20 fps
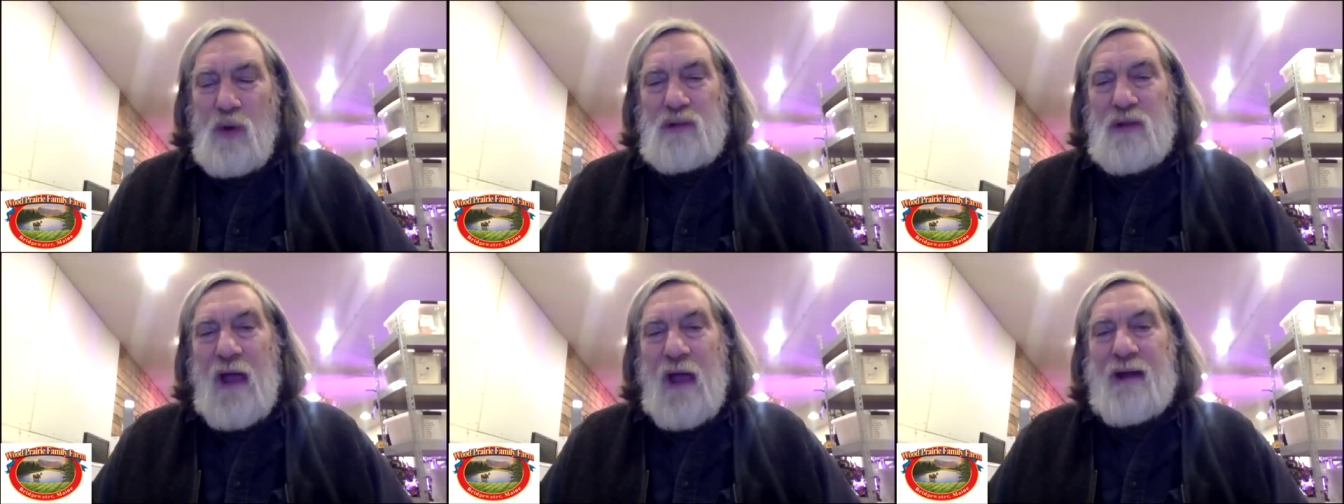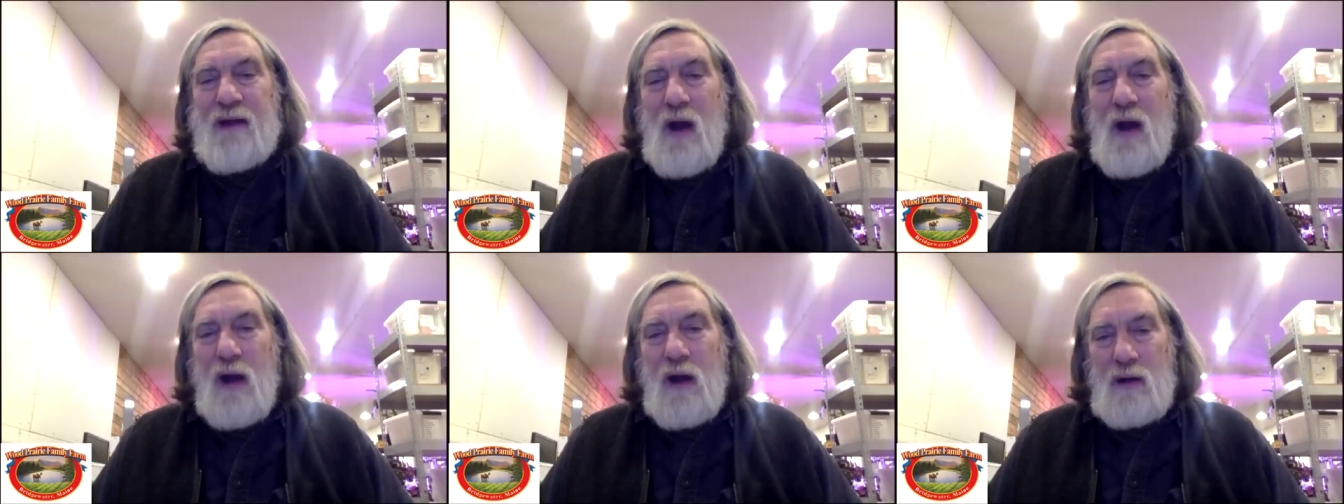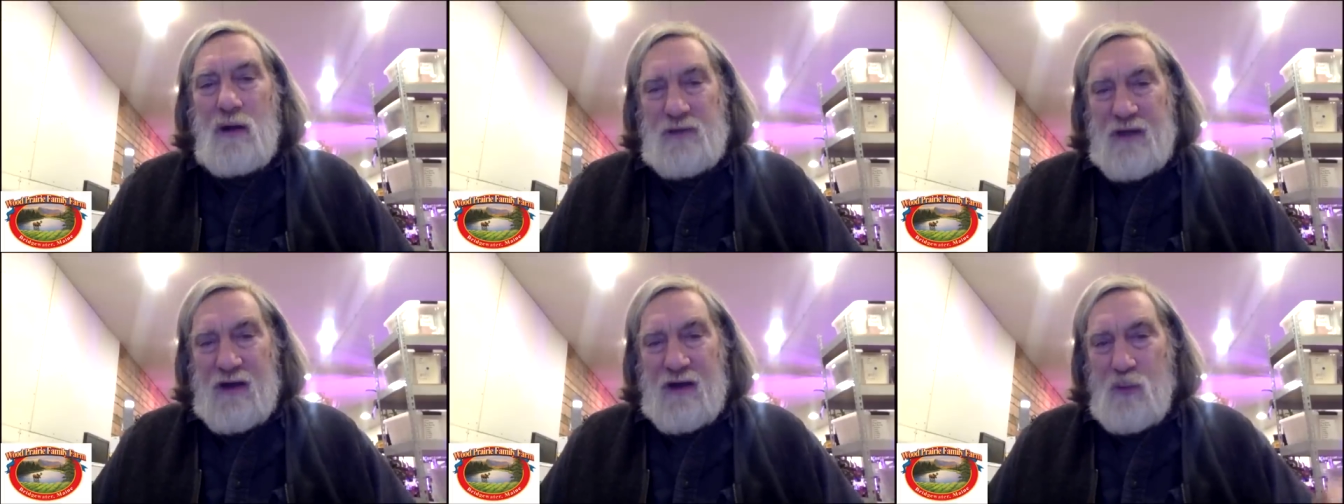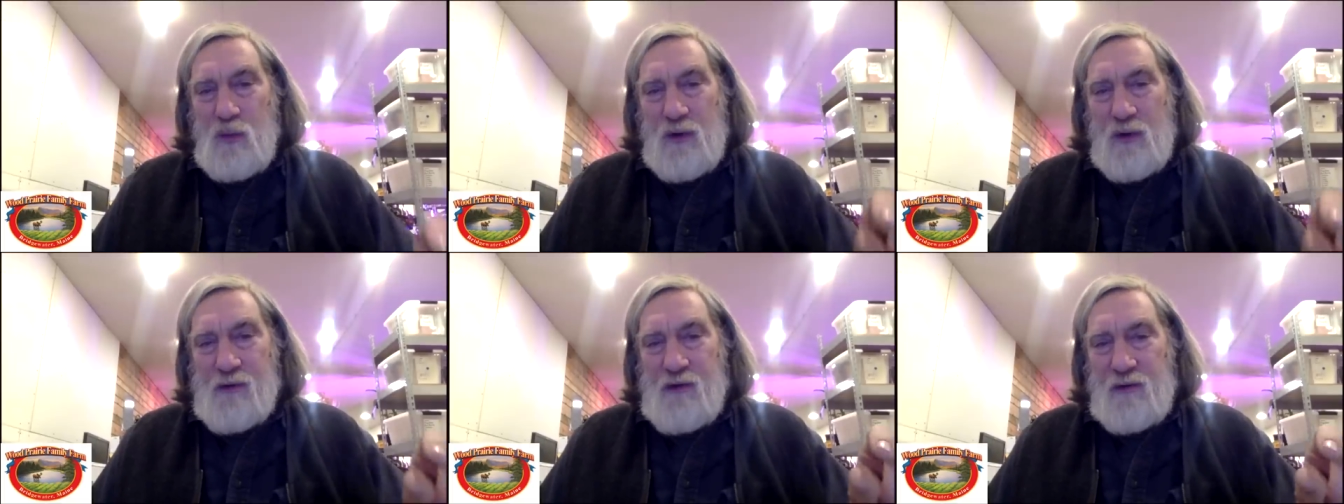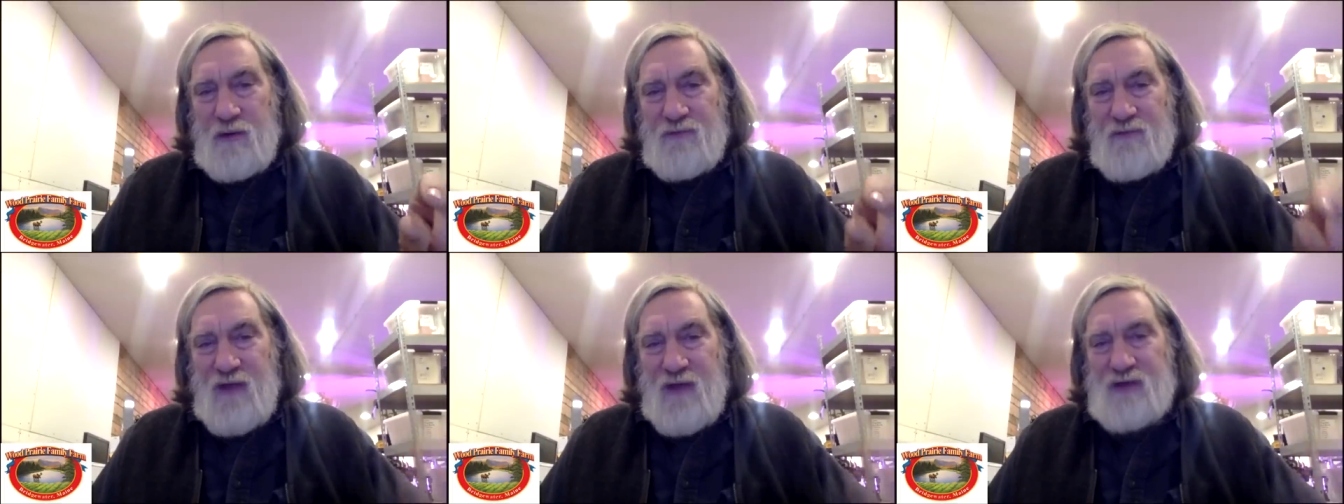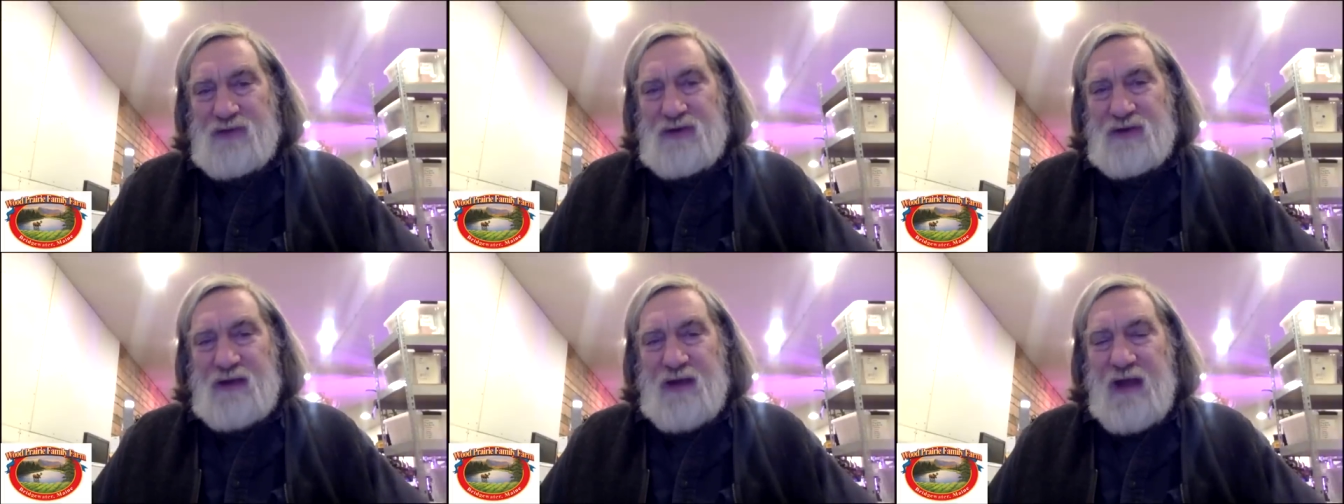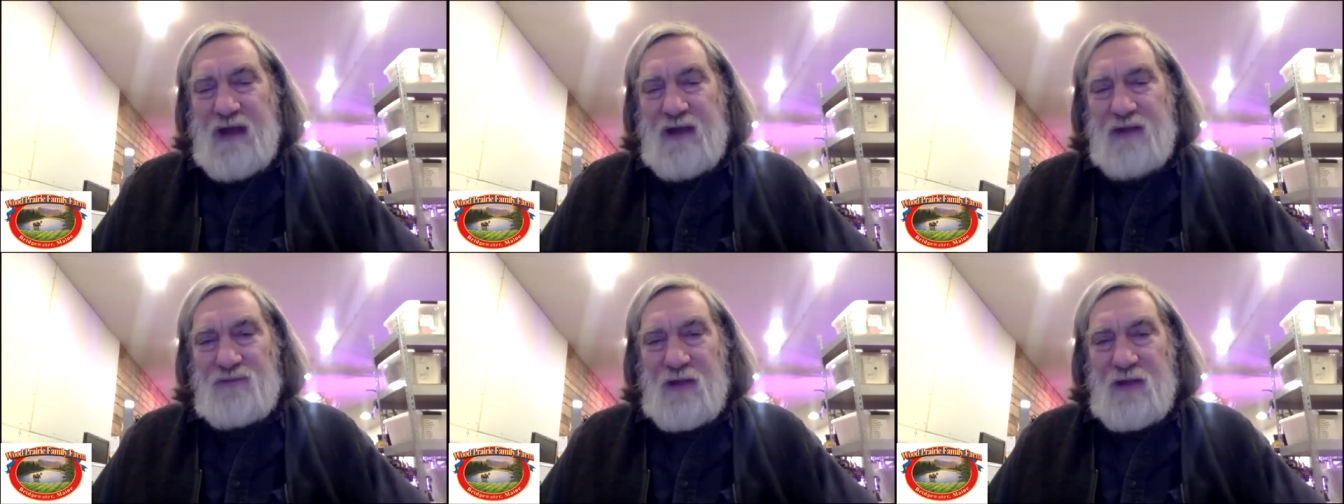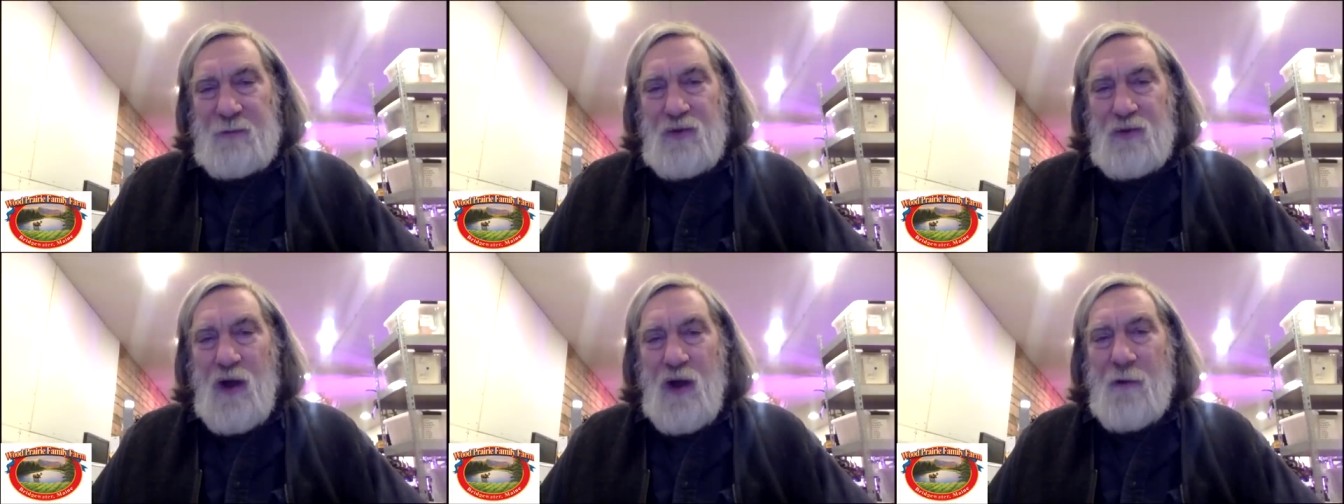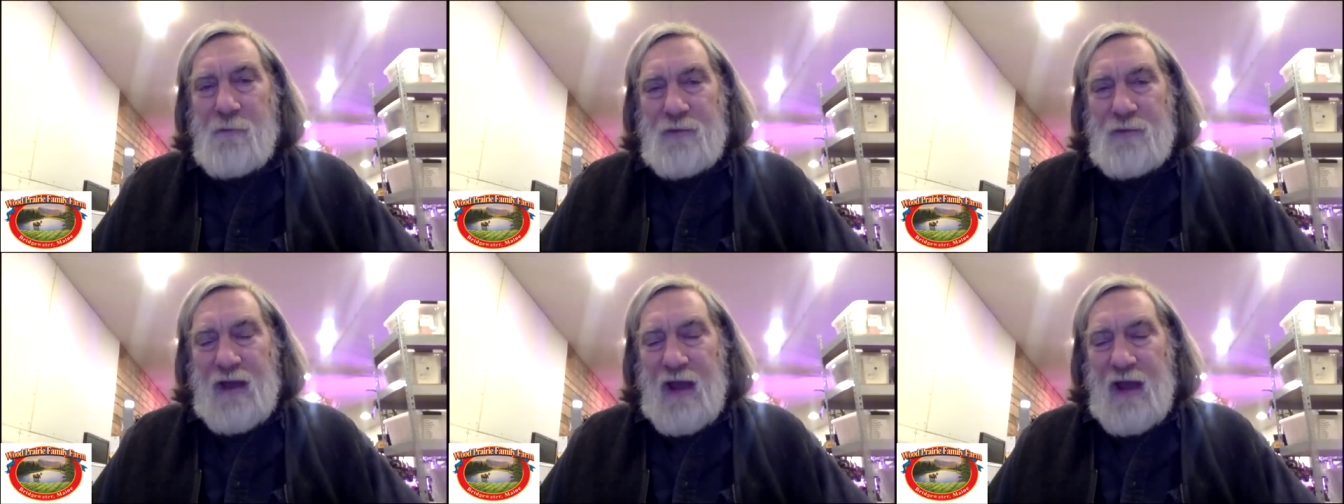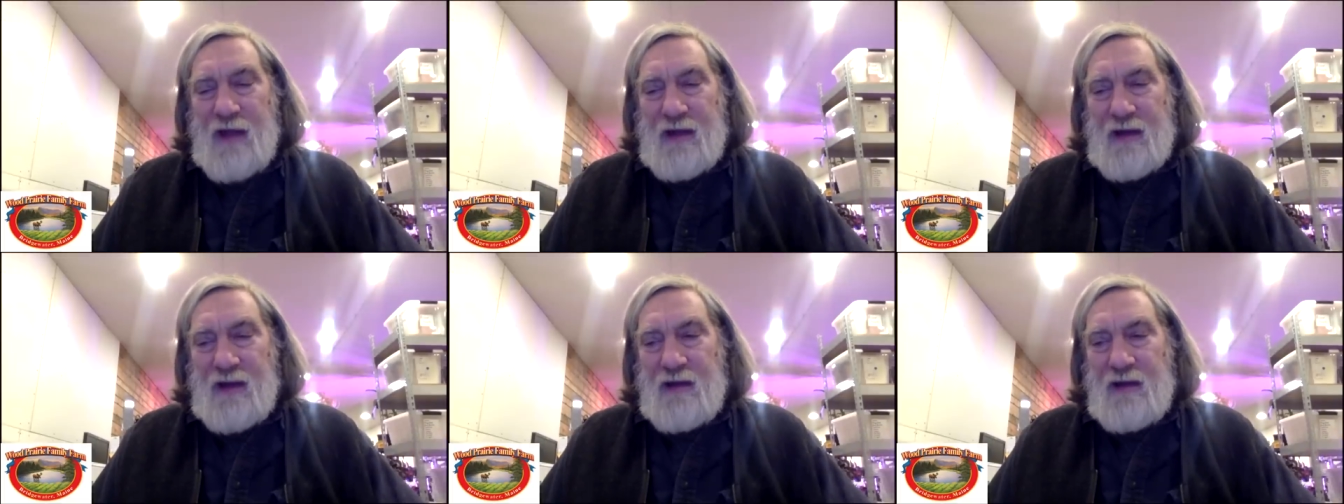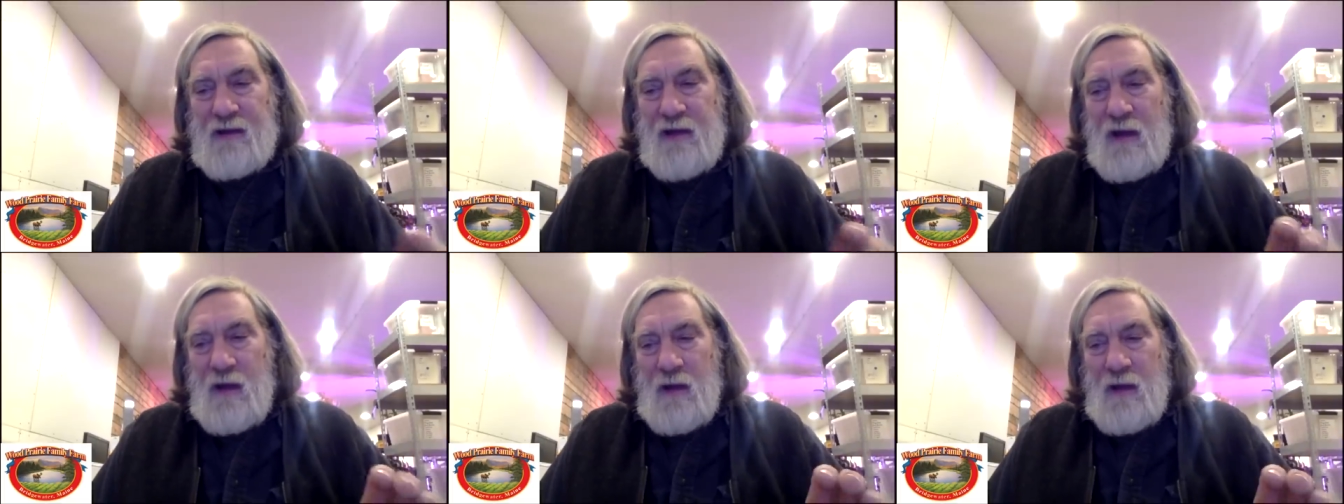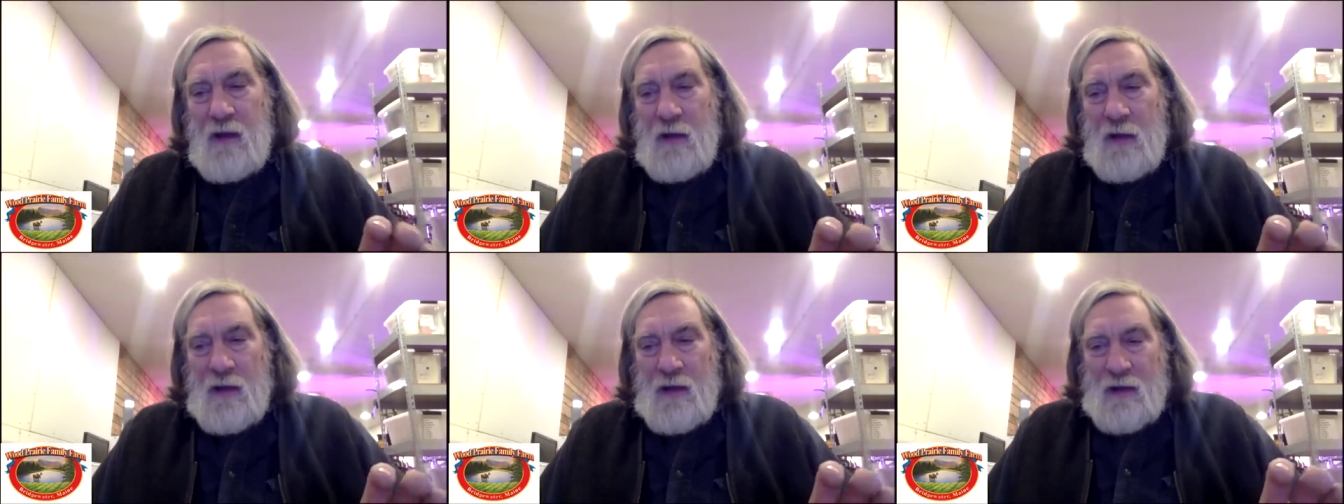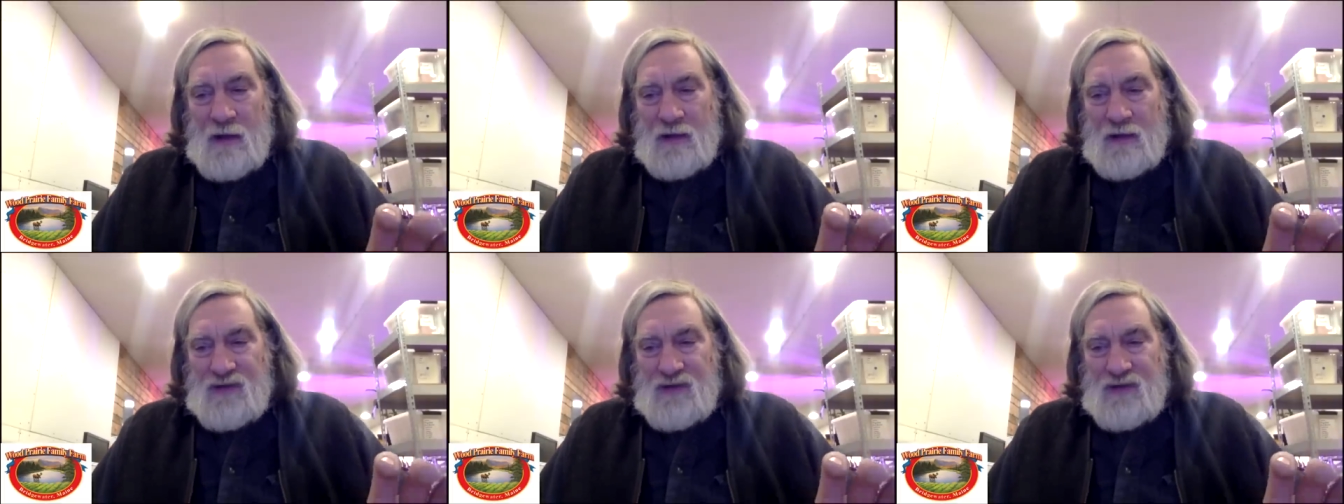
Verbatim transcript: it's more like garlic where you're vegetatively propagating it.